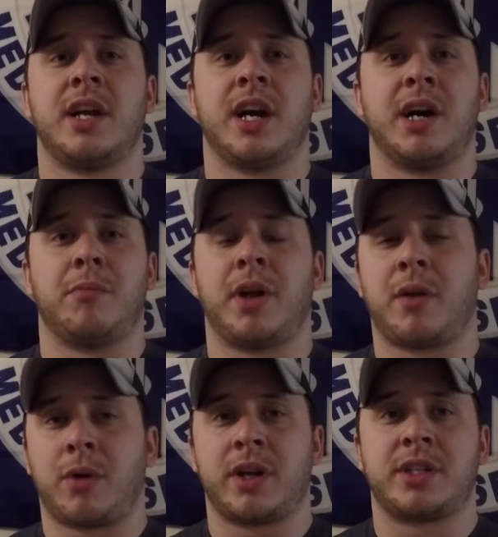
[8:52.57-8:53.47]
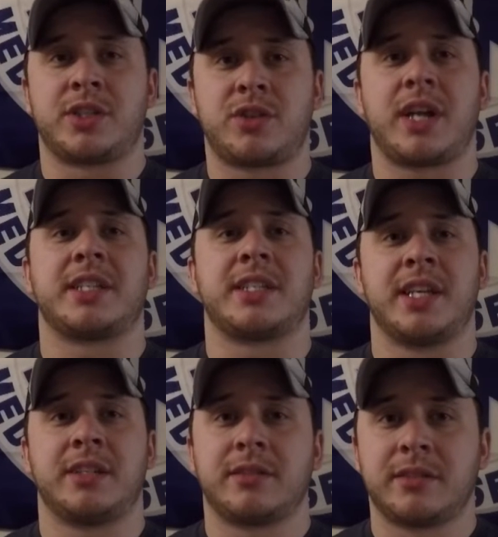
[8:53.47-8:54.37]
um, but I wanted to stress
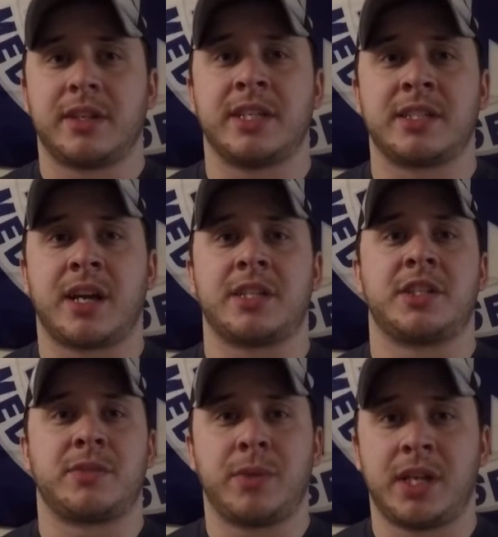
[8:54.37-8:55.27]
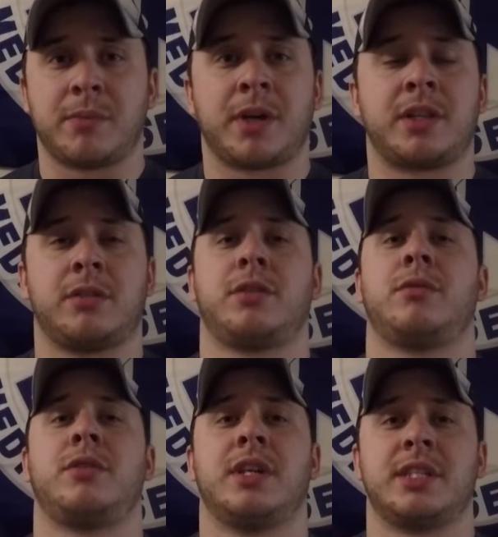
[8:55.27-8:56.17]
that it's not just me. I'm not the only
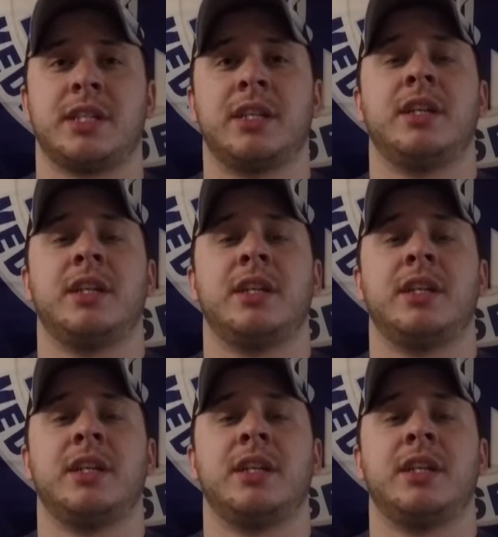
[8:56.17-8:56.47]
one who does it.